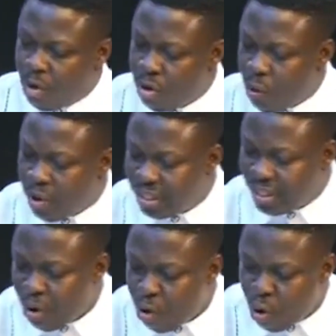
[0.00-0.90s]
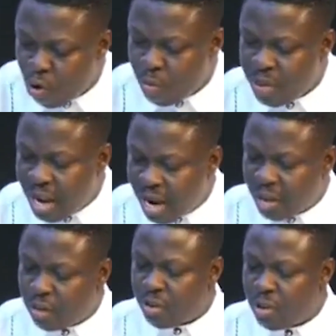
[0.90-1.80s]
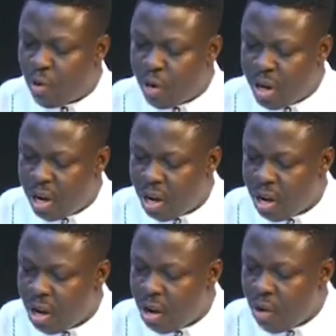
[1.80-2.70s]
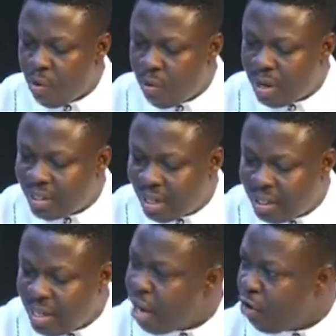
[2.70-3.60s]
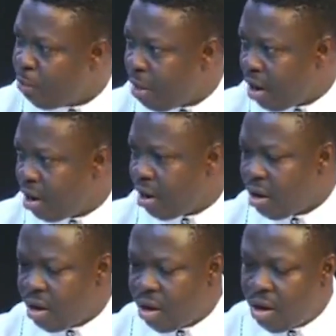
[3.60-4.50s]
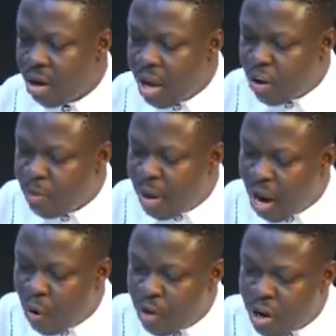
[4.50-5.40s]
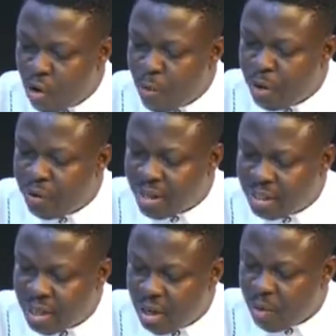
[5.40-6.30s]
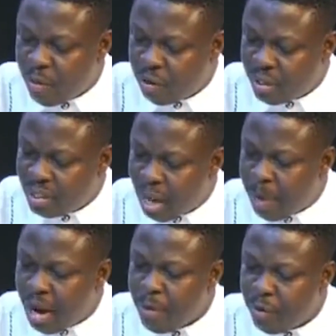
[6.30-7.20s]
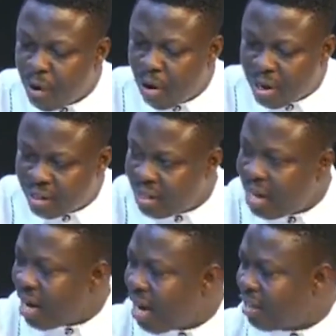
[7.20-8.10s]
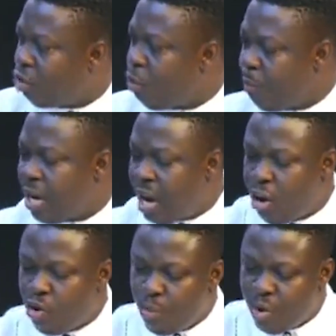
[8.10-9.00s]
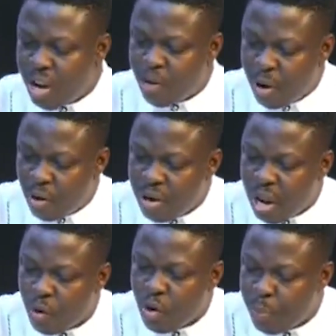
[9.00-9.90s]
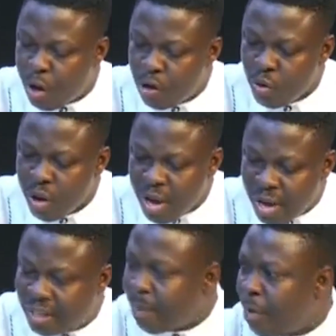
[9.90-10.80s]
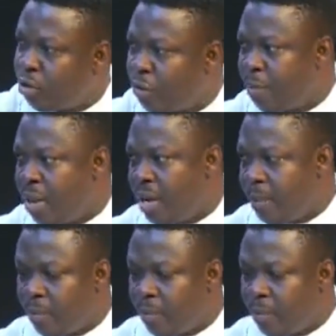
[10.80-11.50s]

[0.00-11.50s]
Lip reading: You was share or no money I catch say okay. What start here Juma? A Juma now we no bet you say abandon bet you say and as a company now no more Juma no they are going to pay you X amount of money.